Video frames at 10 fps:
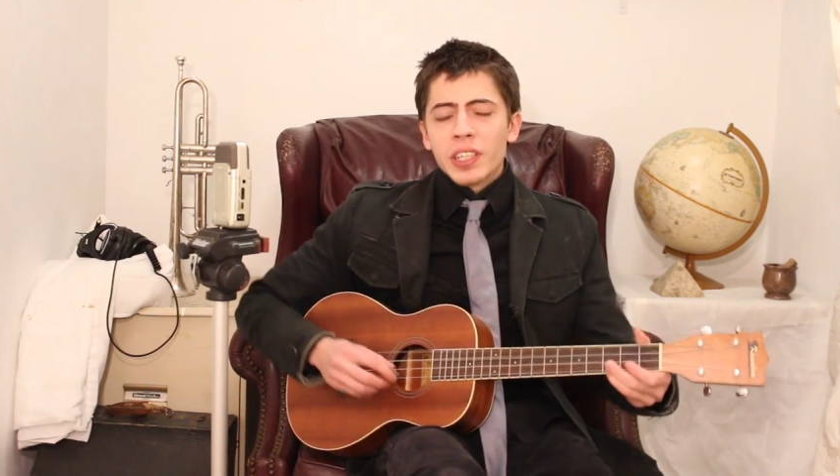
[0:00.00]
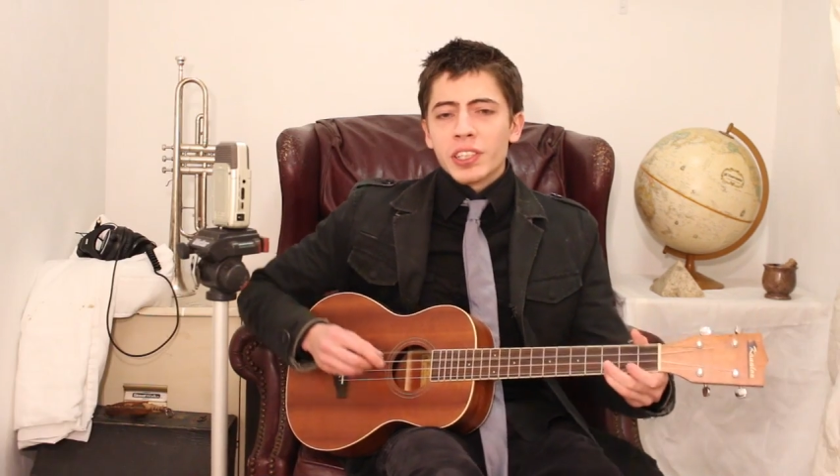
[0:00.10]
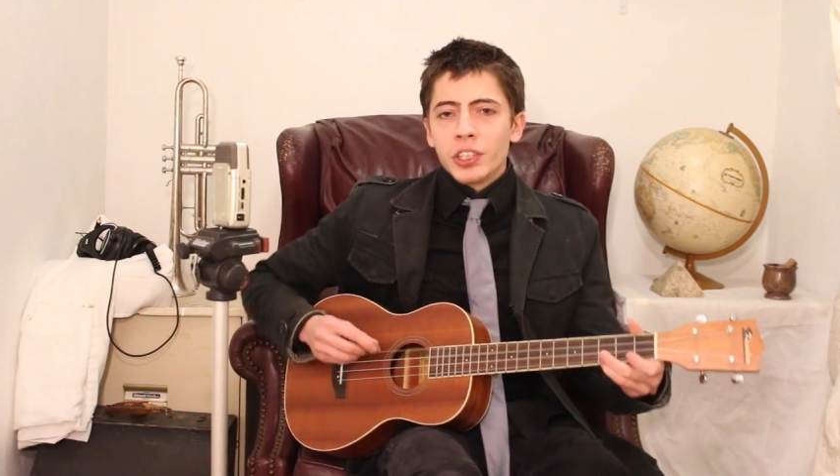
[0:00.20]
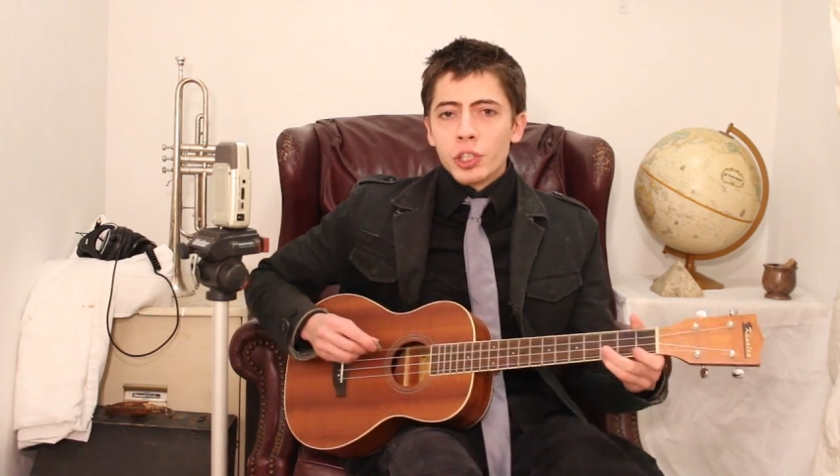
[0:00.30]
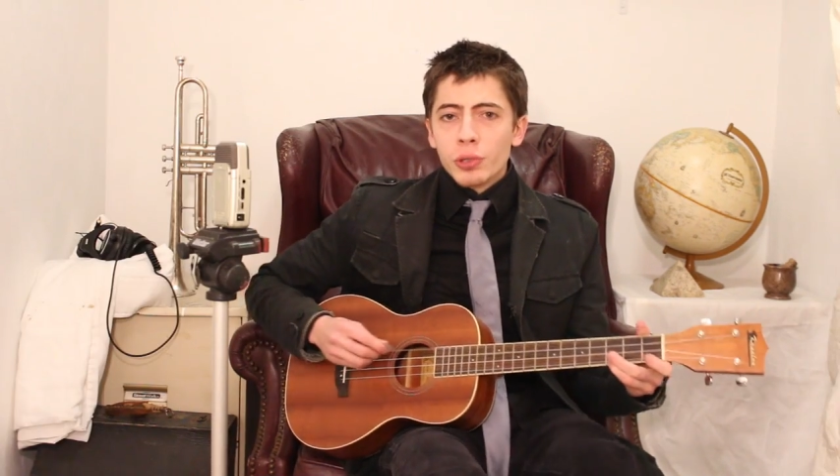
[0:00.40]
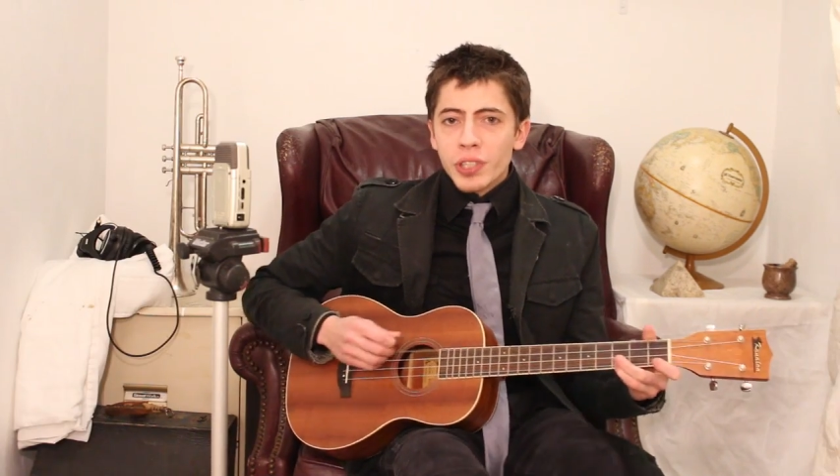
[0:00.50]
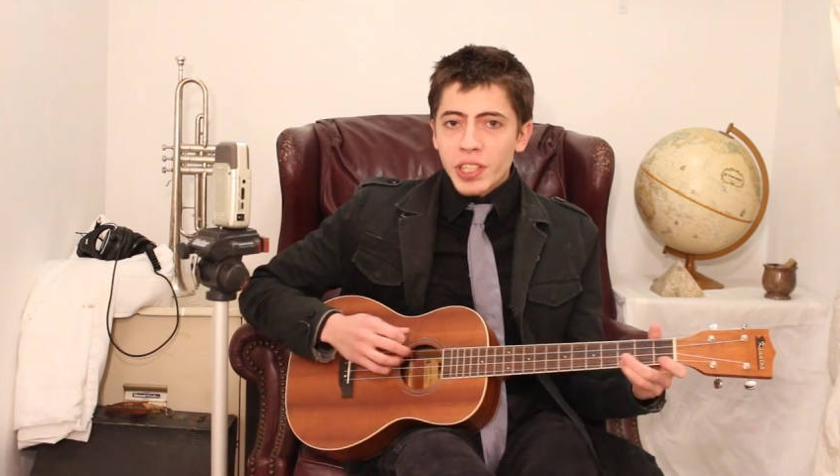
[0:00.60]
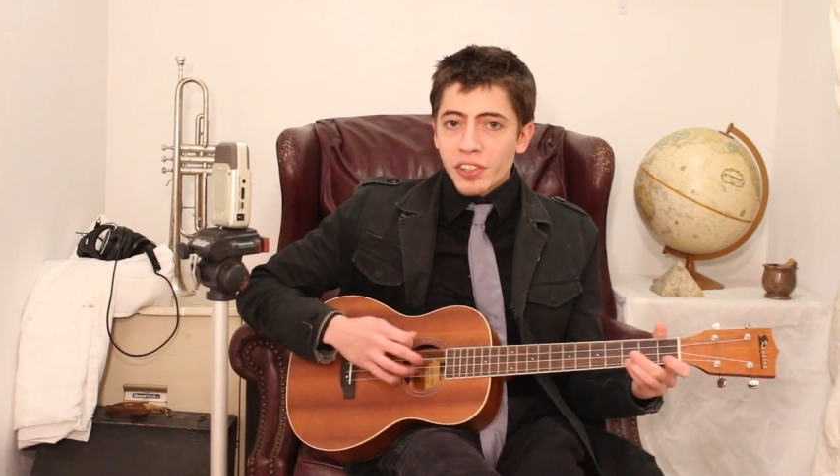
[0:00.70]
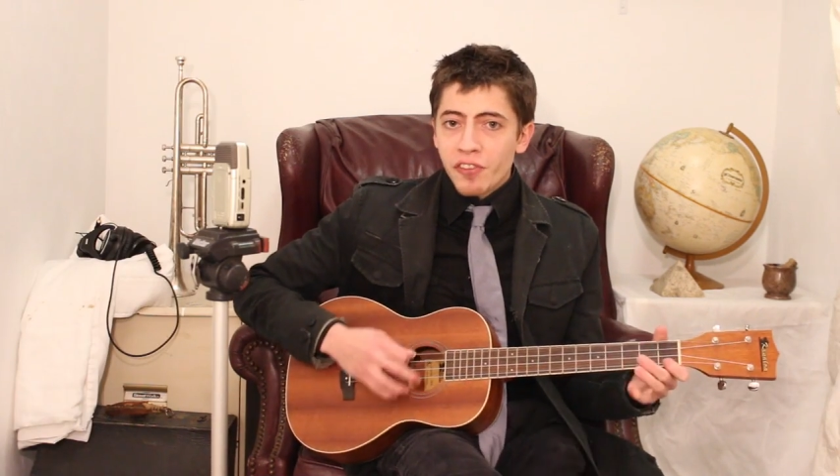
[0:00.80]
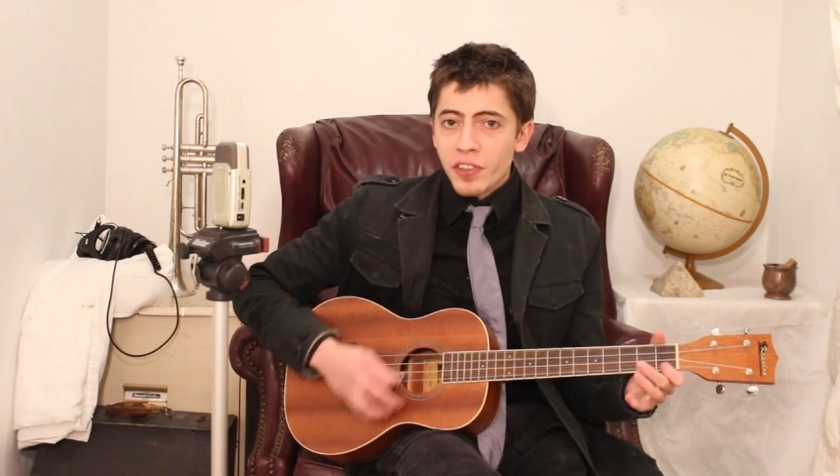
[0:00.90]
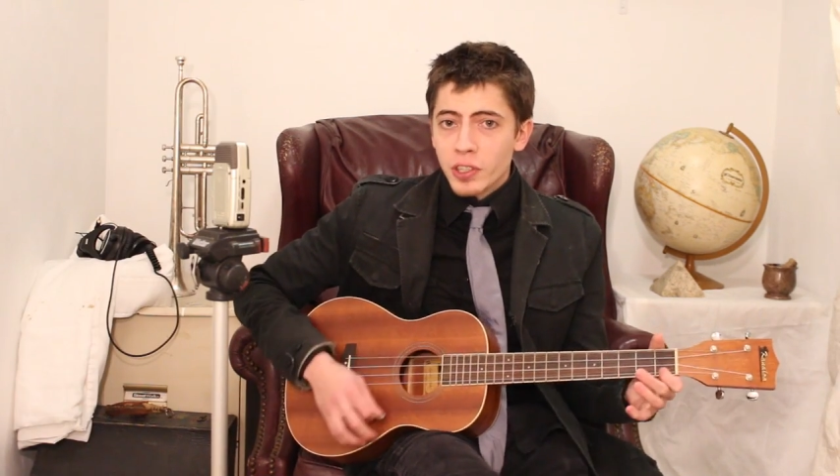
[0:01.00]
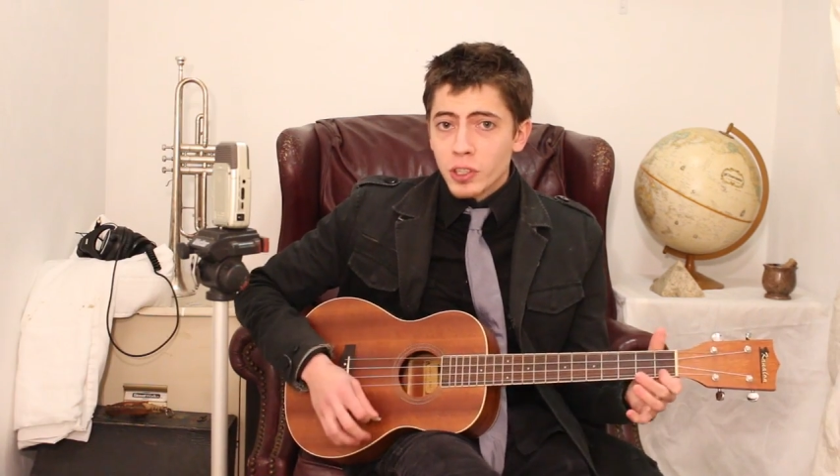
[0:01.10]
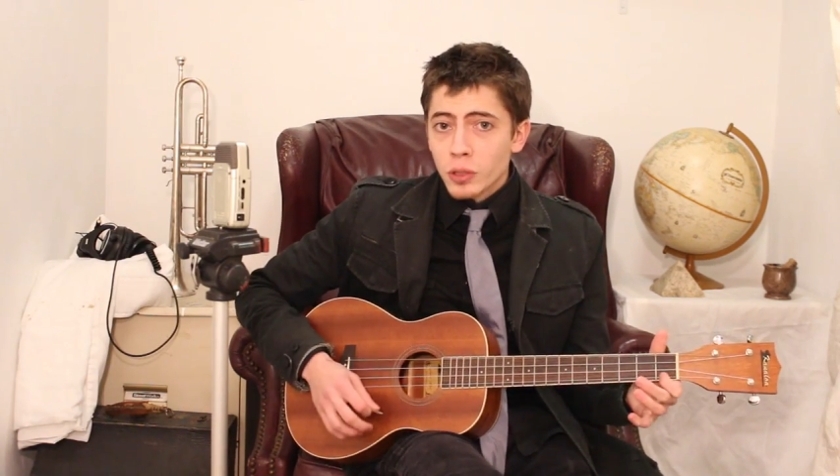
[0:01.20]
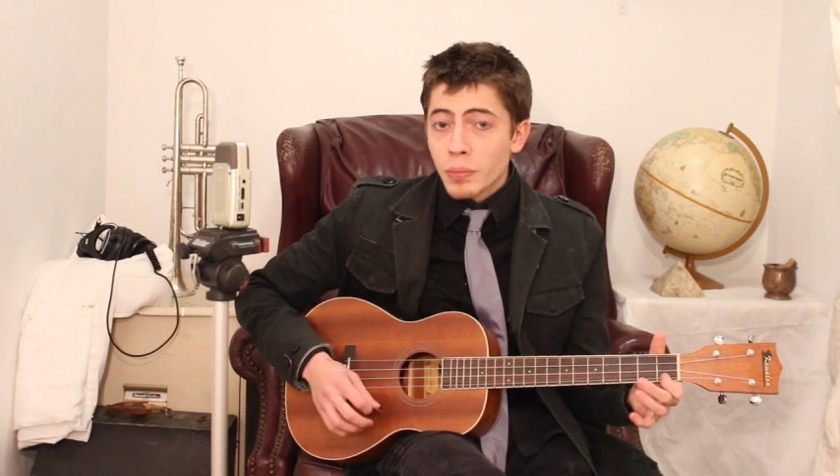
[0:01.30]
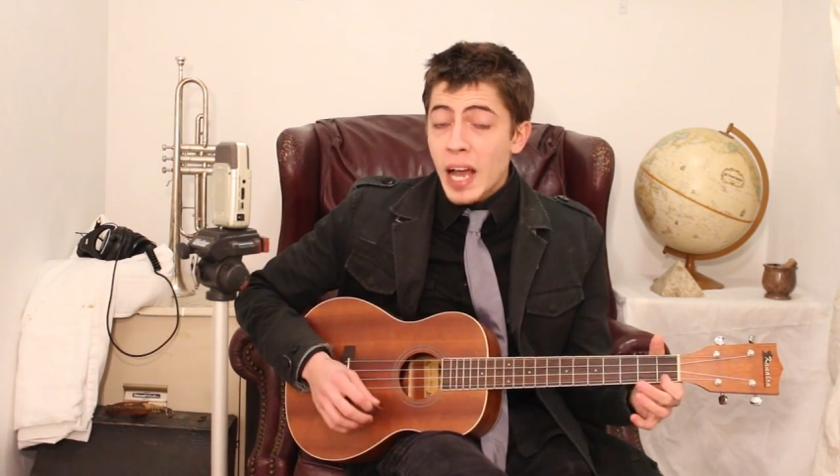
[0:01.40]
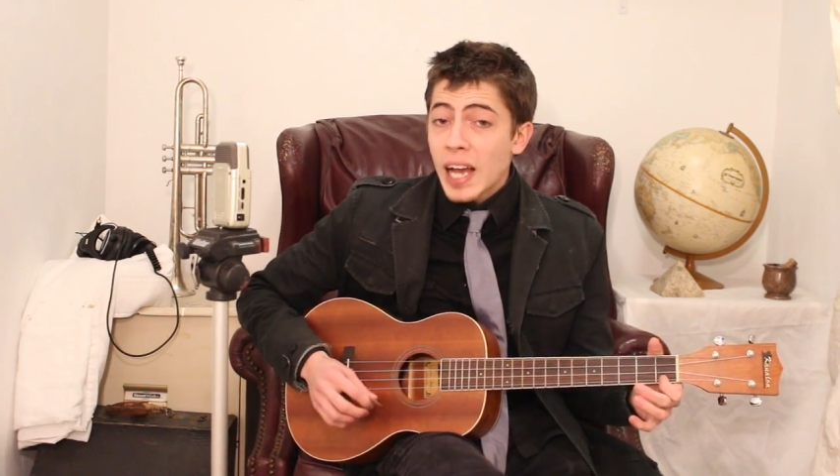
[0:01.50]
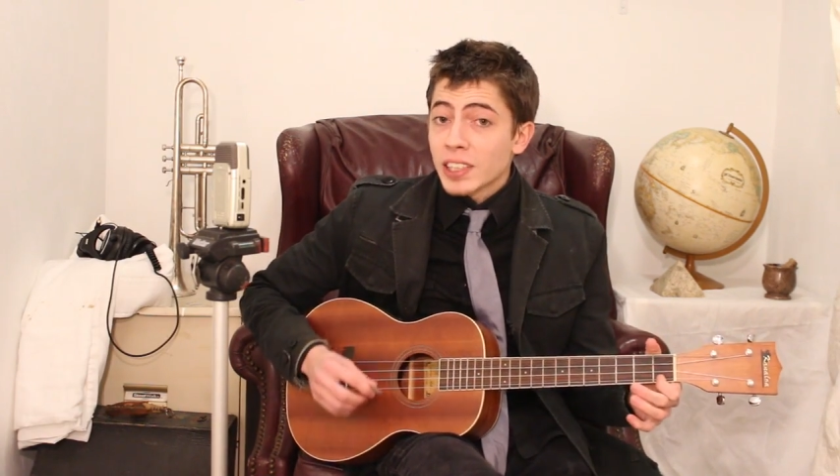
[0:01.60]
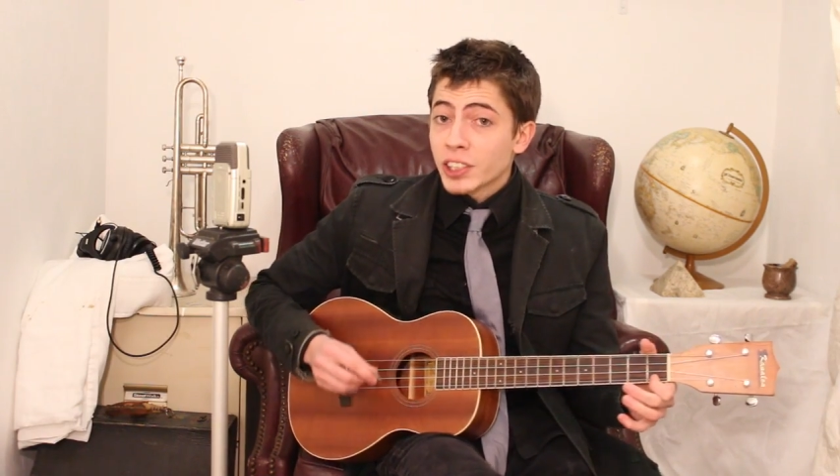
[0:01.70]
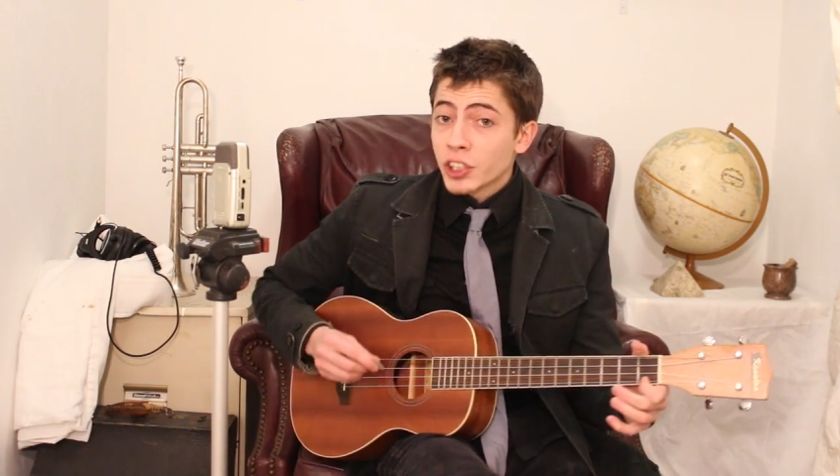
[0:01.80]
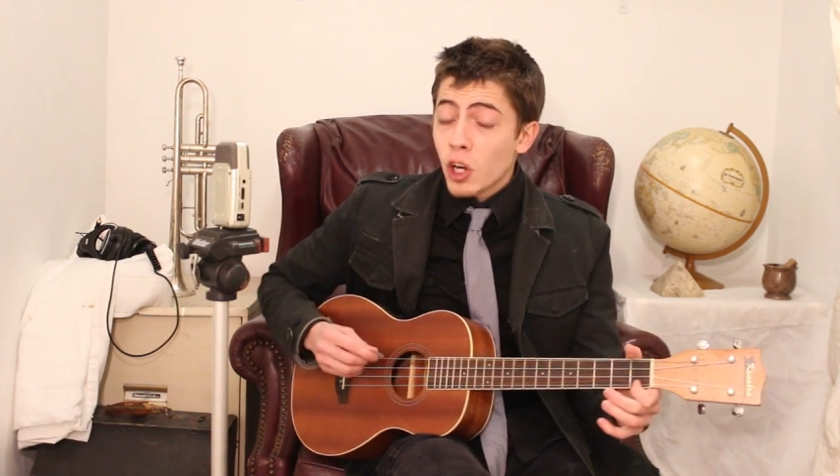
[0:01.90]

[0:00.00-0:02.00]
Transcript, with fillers: This unique film has